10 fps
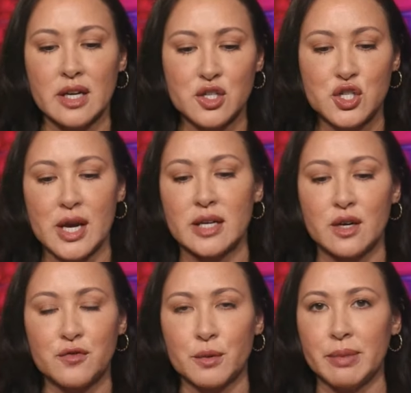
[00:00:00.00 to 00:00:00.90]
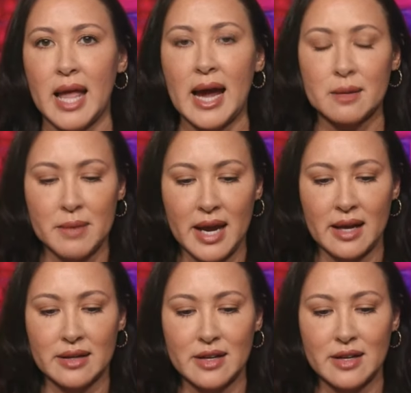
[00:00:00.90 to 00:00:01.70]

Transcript: agenda for black men.